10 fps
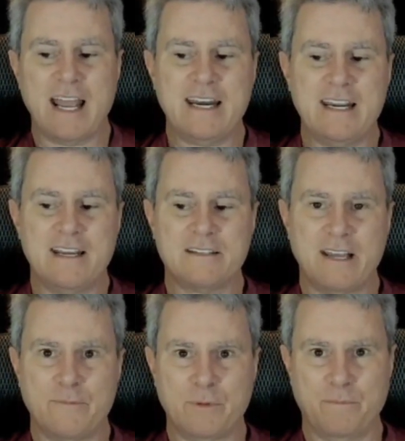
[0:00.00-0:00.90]
any
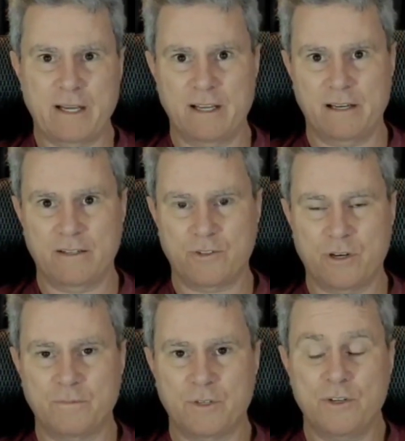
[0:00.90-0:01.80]
attempt by Donald
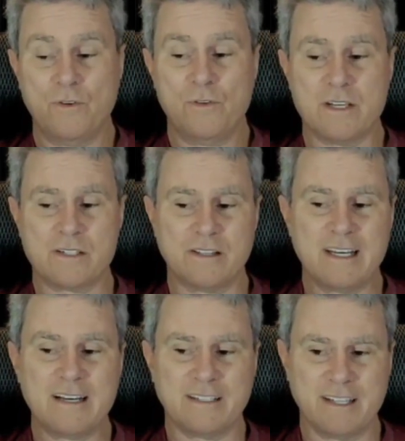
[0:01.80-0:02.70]
Trump to do this
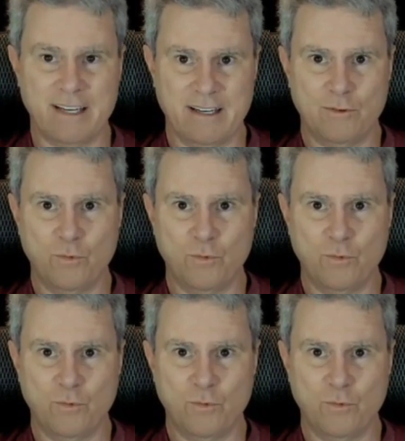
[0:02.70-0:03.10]
legally